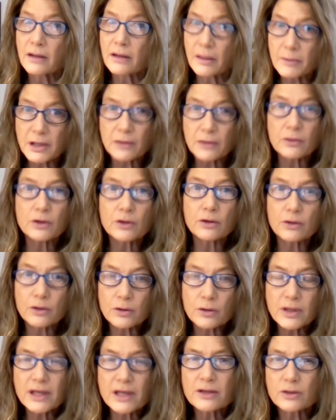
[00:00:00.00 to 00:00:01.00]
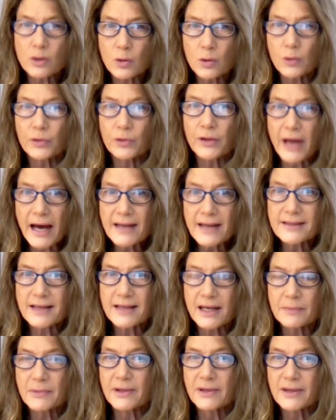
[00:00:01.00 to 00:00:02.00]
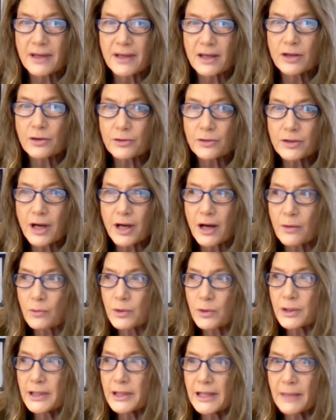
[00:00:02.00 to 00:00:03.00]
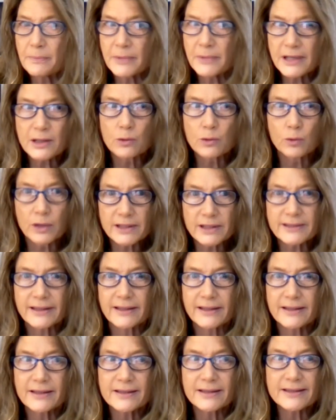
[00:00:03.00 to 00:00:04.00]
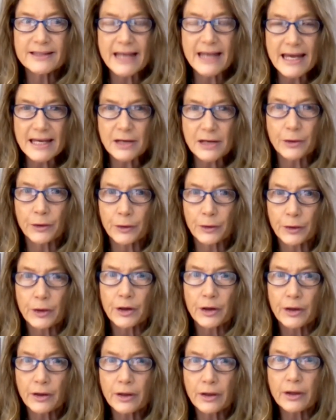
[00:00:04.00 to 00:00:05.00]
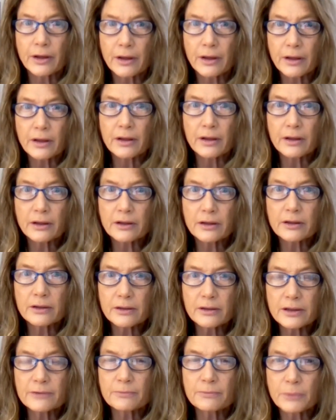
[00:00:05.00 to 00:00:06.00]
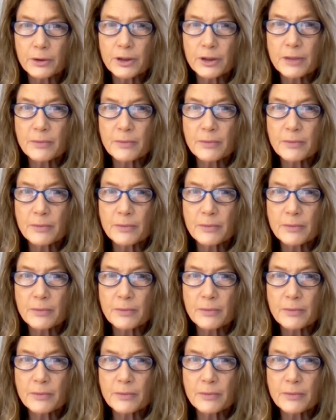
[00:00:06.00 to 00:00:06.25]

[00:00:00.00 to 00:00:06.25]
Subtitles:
I mean, you get told that type of thing, you're not really a big risk taker. You live pretty